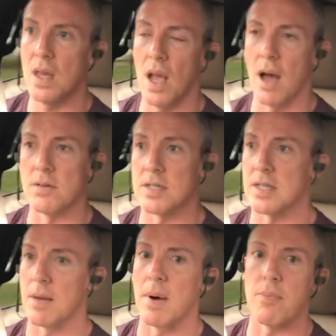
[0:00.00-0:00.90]
I was just
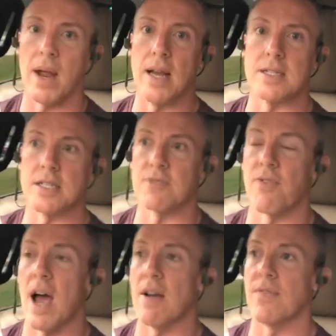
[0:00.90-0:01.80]
like, my brain is just
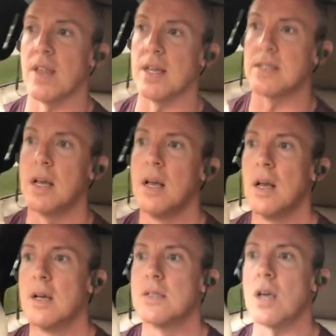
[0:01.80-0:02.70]
fried for this.
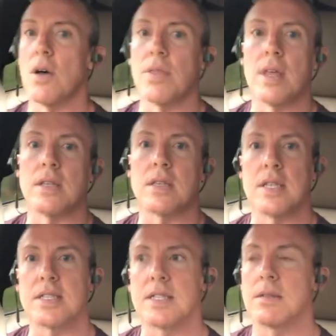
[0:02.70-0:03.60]
So
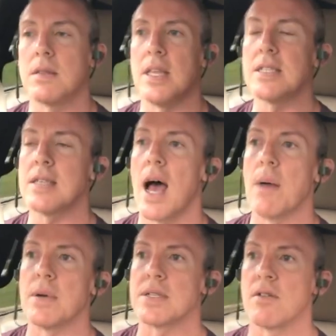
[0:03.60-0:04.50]
this
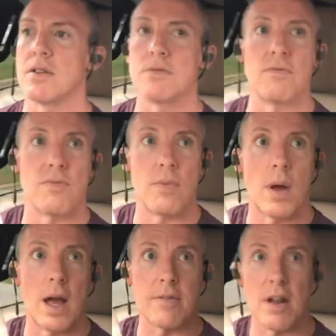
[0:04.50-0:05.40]
time after
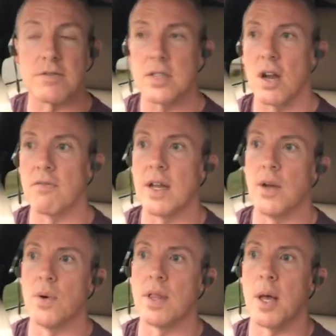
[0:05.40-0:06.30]
I started
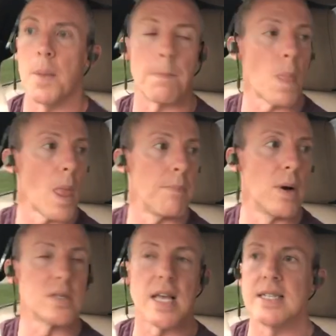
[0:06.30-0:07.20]
redoing the
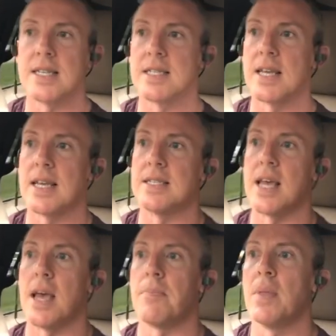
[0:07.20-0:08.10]
post-licensing
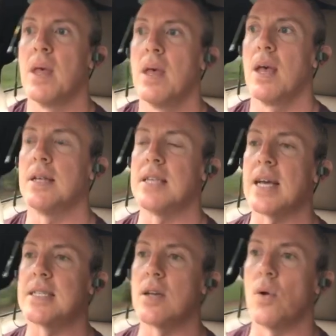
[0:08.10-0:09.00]
exam, it's
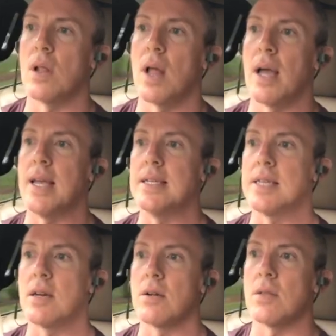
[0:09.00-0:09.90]
actually going a lot
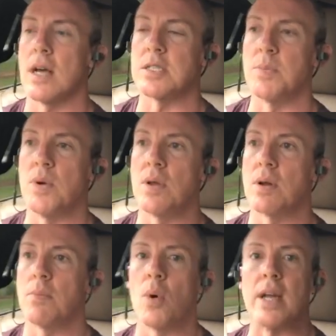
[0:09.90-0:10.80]
easier, a lot smoother,
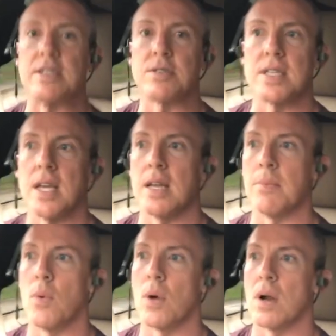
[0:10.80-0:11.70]
more interested and
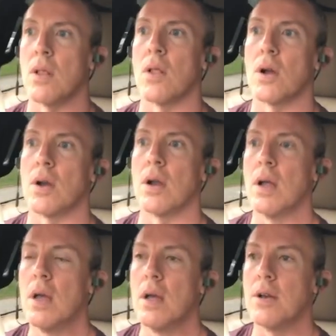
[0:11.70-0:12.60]
more alert
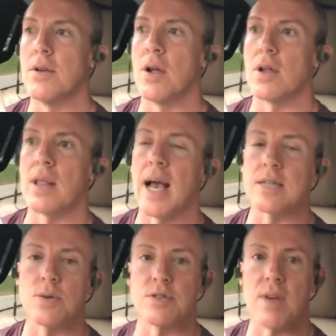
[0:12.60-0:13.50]
during the
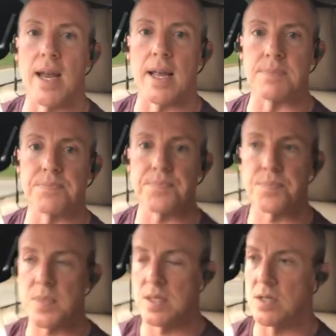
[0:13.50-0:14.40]
actual training.
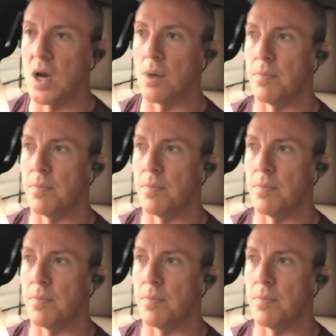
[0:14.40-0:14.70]
So